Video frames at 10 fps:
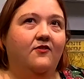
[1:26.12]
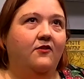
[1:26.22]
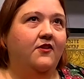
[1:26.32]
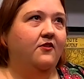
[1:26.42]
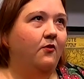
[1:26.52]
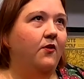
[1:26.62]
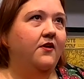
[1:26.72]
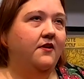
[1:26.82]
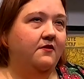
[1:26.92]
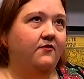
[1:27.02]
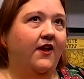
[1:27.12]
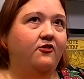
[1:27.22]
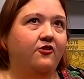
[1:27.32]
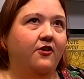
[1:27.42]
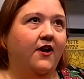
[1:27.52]
So you get to go on an
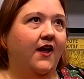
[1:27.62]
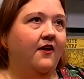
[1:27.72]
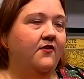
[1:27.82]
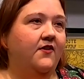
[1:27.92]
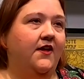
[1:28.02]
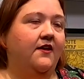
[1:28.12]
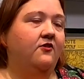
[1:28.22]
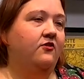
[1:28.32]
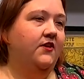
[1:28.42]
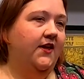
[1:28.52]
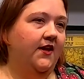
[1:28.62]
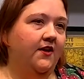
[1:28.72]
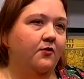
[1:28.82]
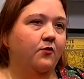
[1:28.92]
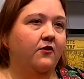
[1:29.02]
adventure as a
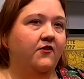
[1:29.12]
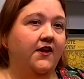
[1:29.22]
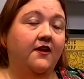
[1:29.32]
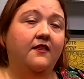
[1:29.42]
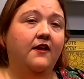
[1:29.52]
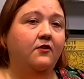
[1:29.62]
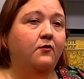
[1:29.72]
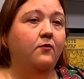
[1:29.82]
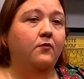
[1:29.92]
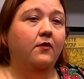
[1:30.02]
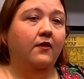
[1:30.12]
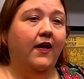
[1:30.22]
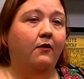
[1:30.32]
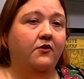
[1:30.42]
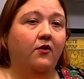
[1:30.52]
kid or a teen, and they do
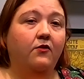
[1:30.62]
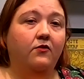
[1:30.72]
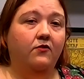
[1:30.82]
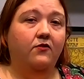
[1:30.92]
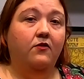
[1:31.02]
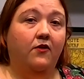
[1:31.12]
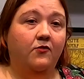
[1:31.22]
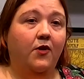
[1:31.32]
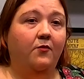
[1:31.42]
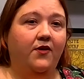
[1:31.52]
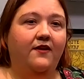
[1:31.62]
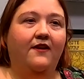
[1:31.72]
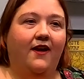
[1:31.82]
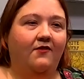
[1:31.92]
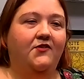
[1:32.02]
allow adults as well, but
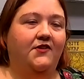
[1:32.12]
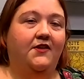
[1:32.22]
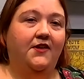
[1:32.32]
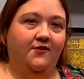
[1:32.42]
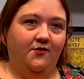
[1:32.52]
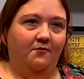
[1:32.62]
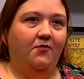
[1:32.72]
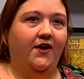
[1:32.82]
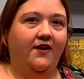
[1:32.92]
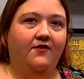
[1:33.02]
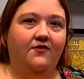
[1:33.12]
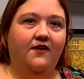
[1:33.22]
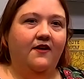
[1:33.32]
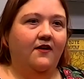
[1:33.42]
obviously Kids on Bikes,